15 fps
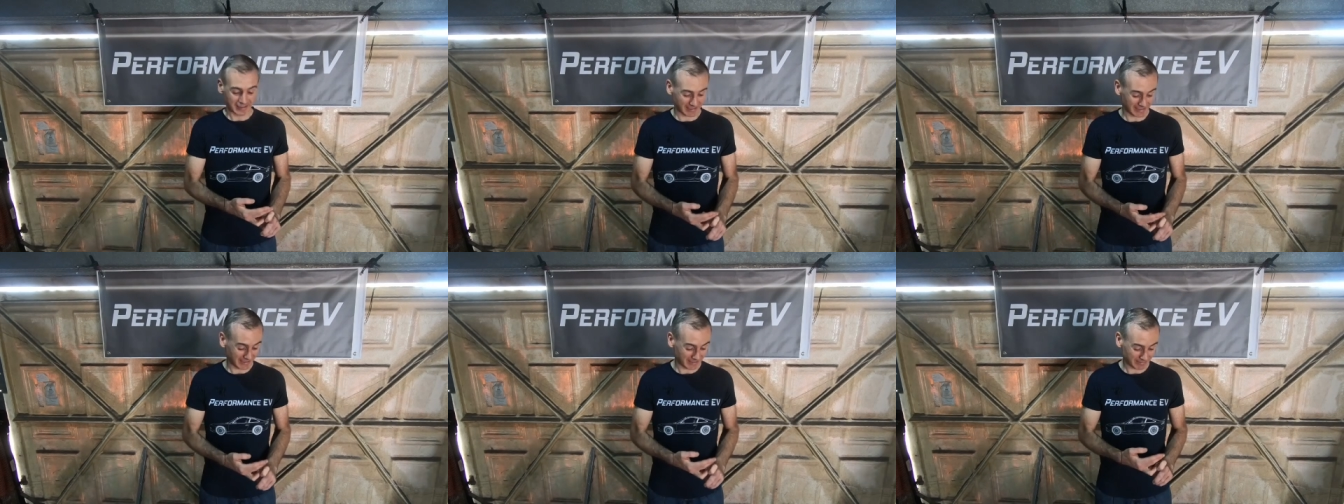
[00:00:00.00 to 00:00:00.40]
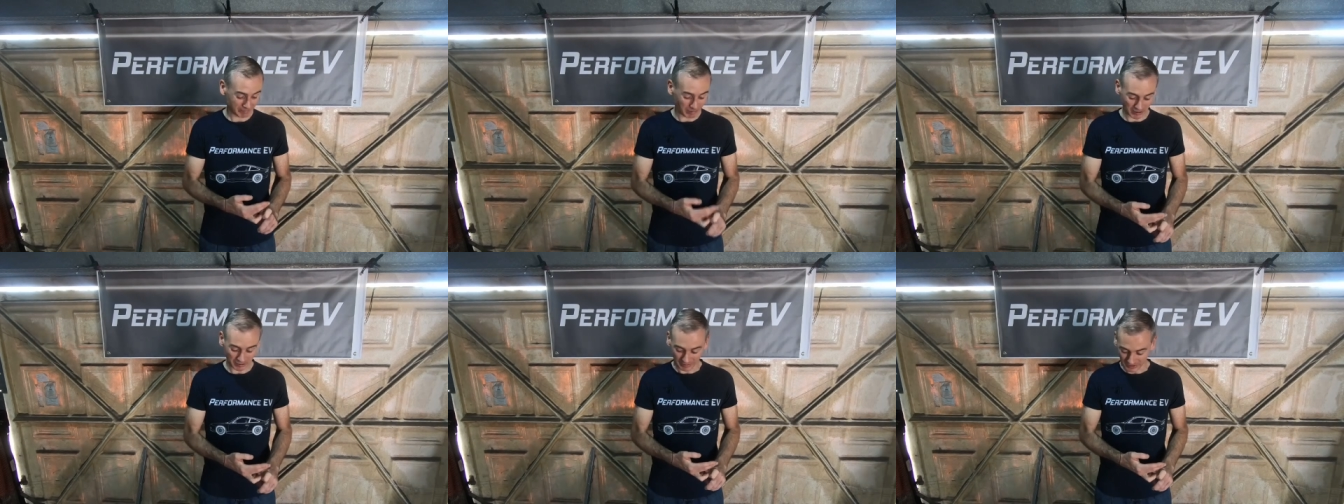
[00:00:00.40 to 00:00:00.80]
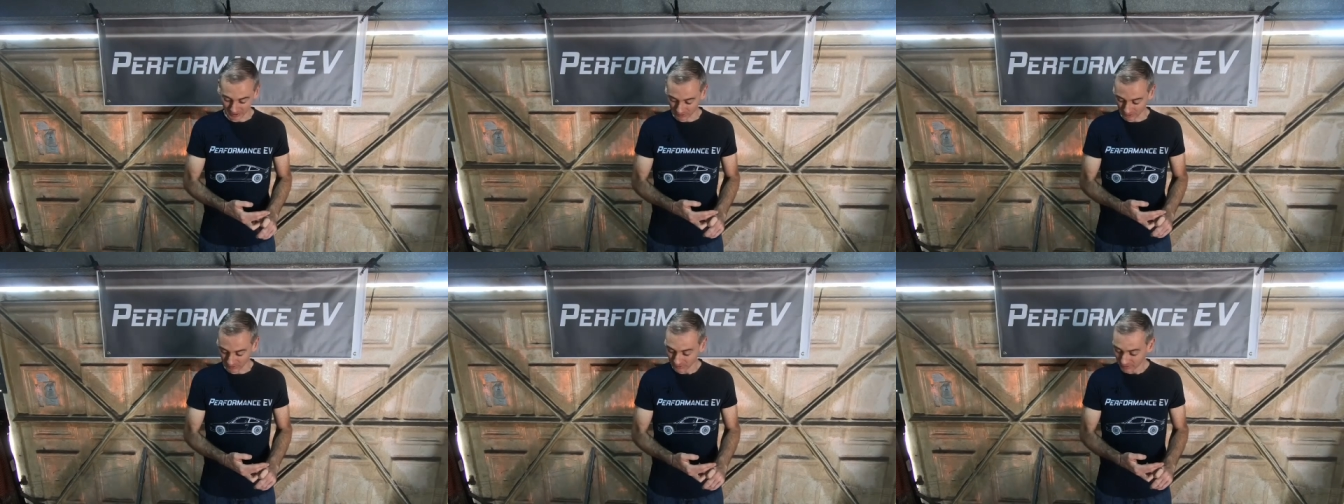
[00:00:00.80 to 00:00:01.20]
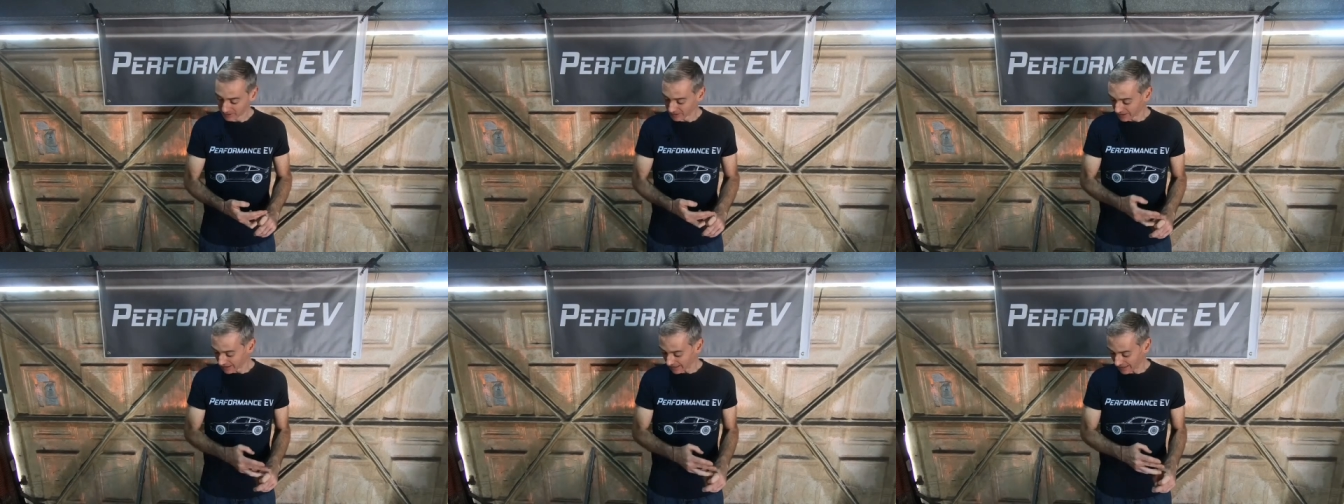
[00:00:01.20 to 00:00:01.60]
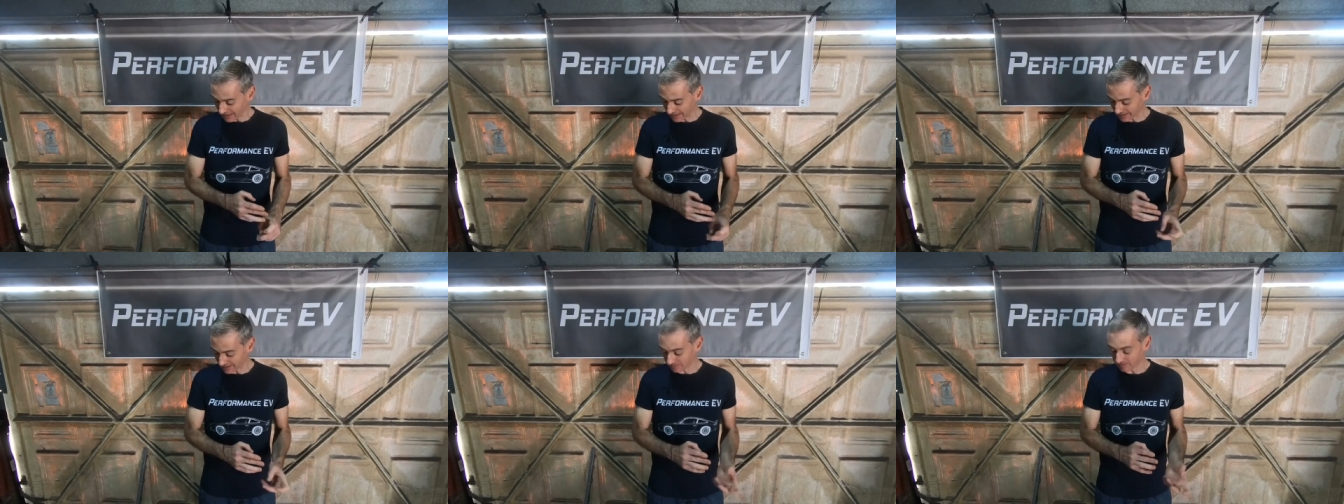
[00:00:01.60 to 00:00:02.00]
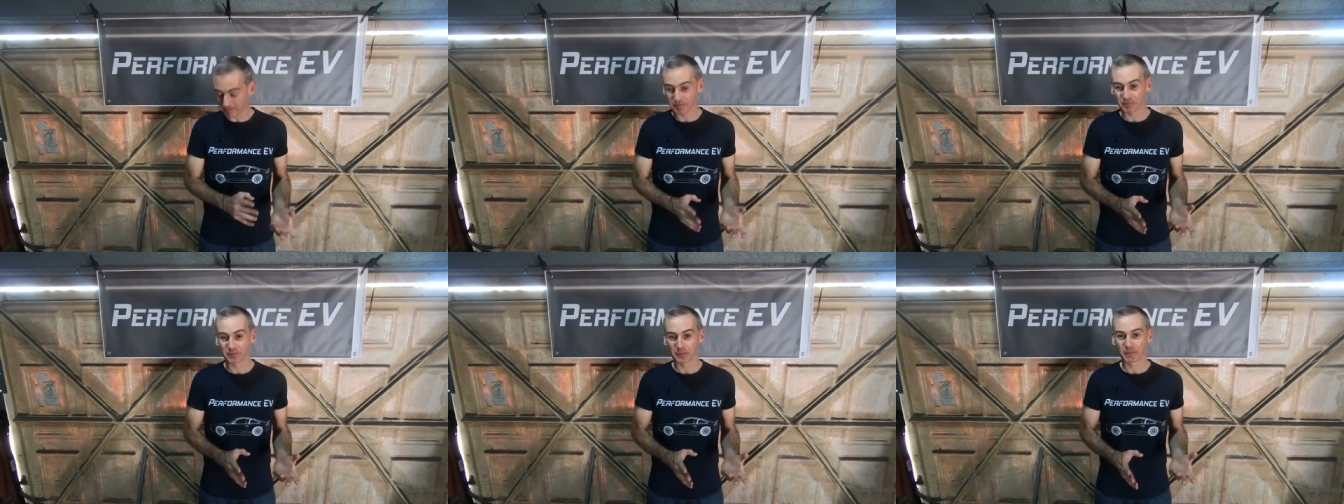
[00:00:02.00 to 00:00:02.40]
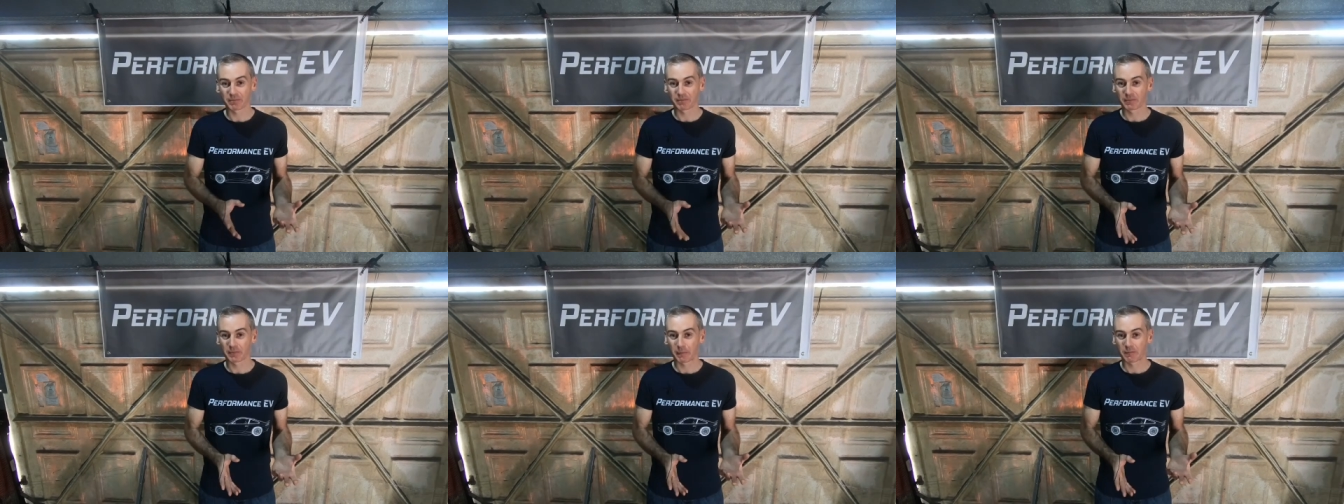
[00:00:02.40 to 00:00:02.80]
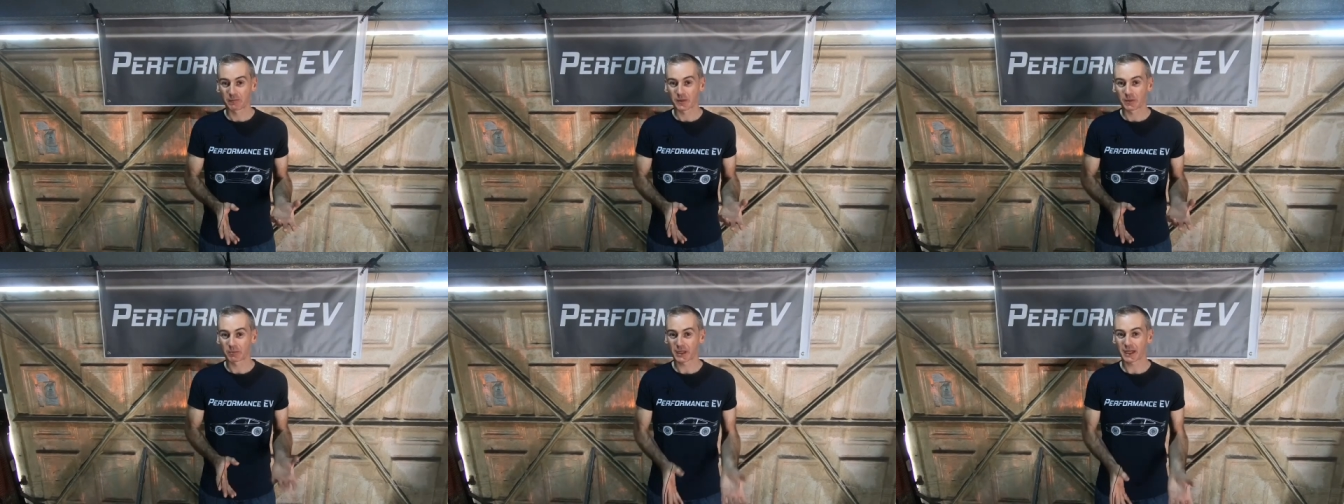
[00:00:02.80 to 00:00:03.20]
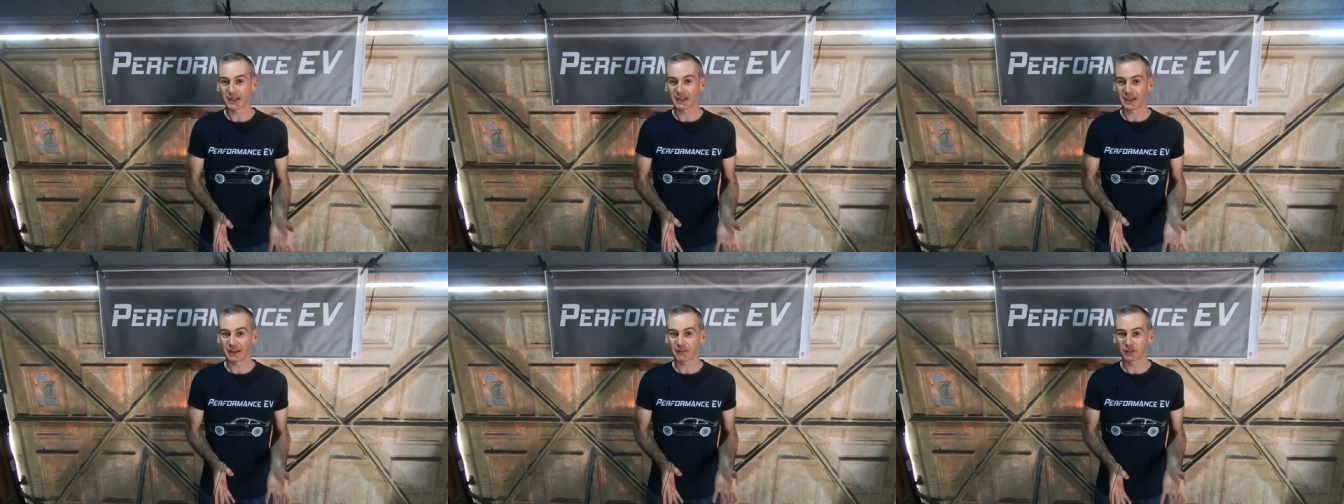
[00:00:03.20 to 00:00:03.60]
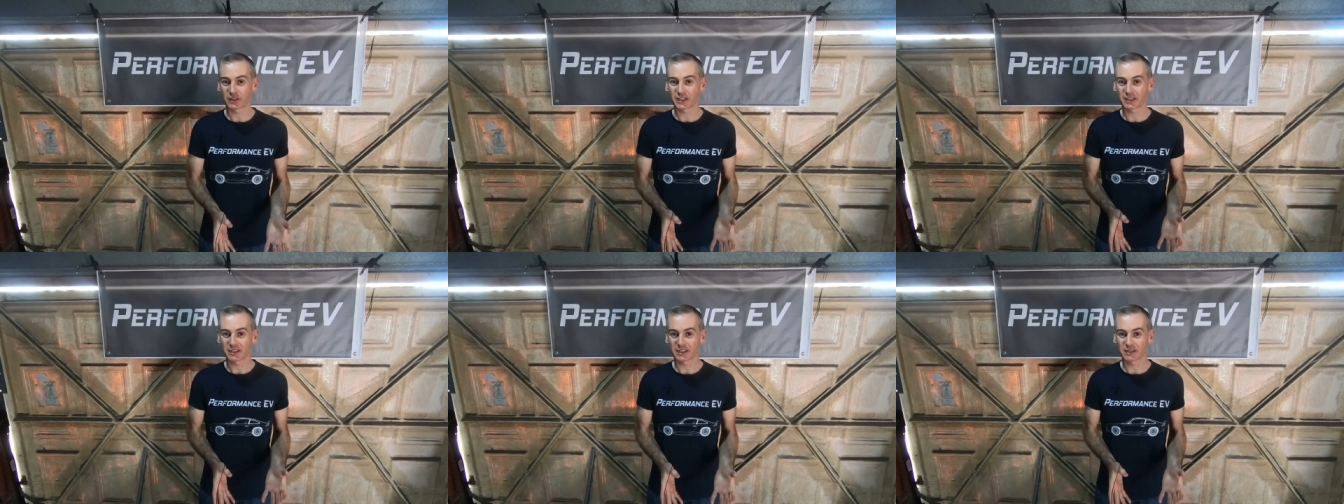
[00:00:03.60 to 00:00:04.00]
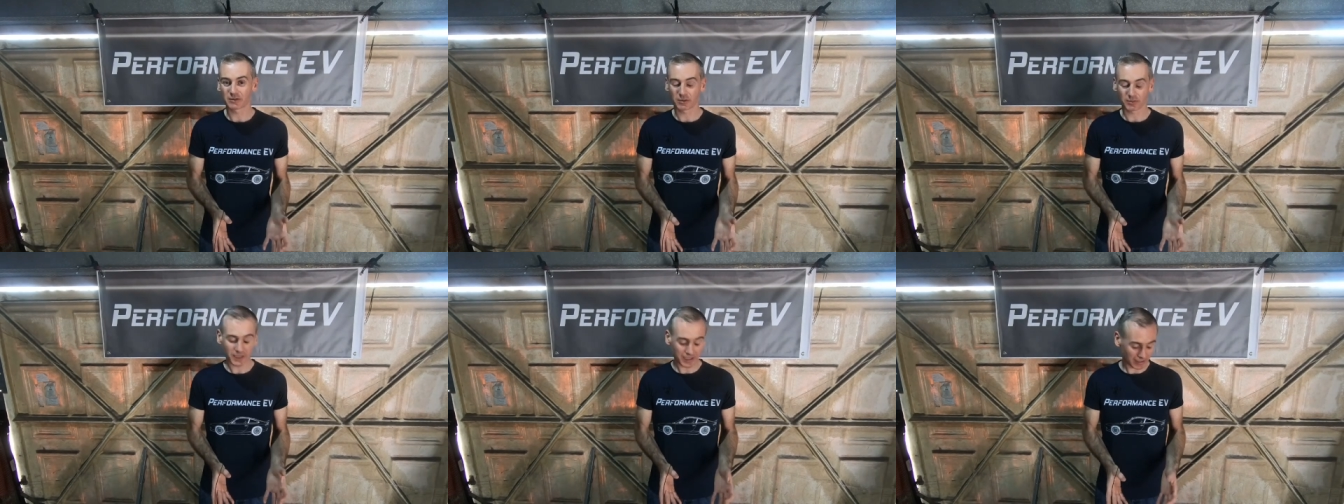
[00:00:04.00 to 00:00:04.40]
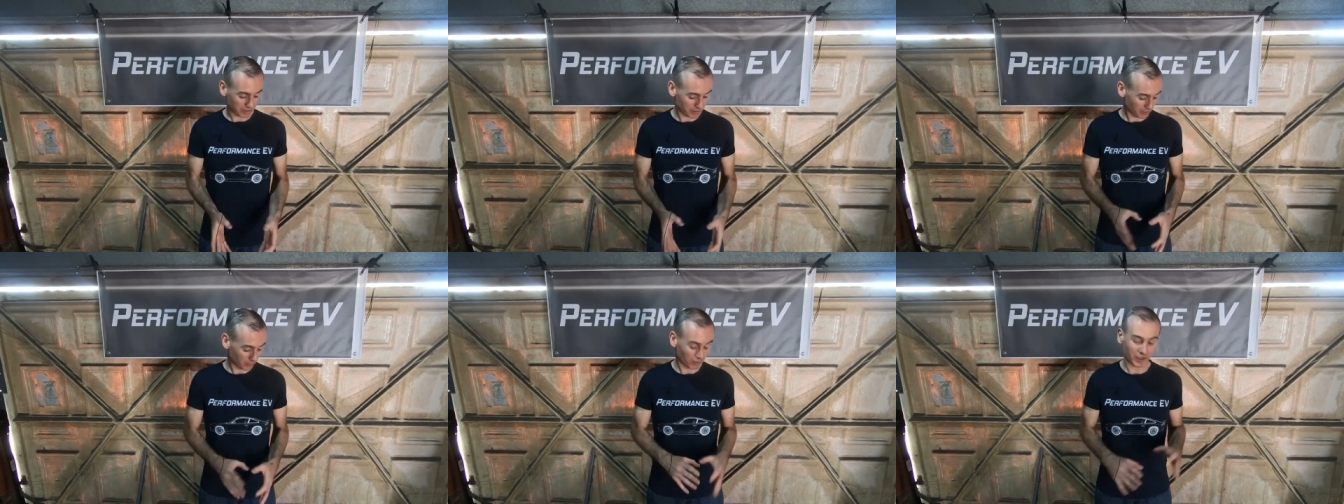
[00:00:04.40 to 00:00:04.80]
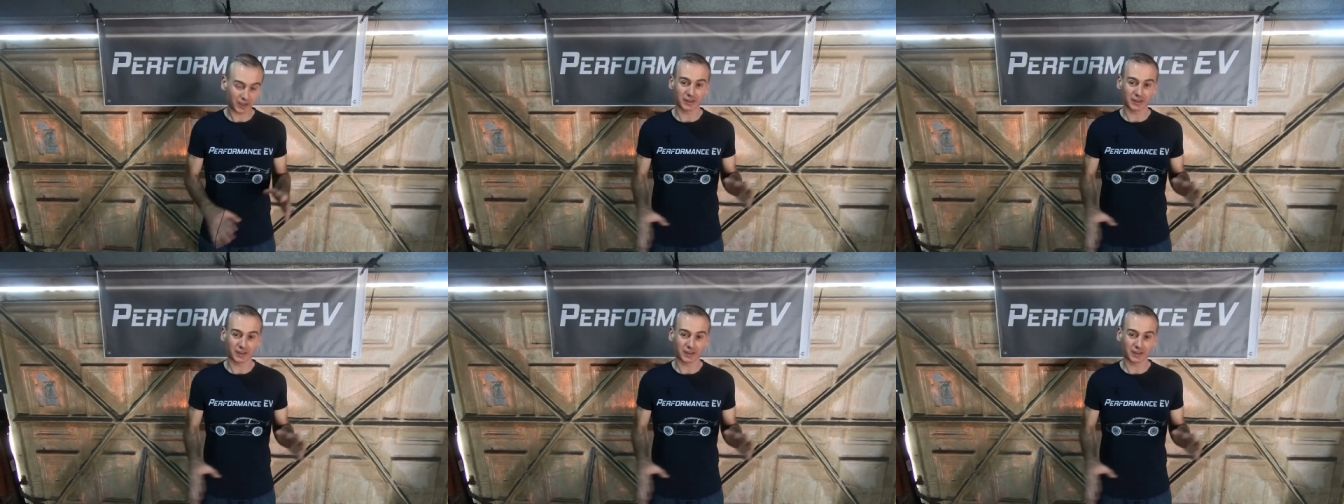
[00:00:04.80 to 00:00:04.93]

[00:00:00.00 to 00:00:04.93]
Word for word: uh, partway through. Um, but yeah, everything seems to be there. So what,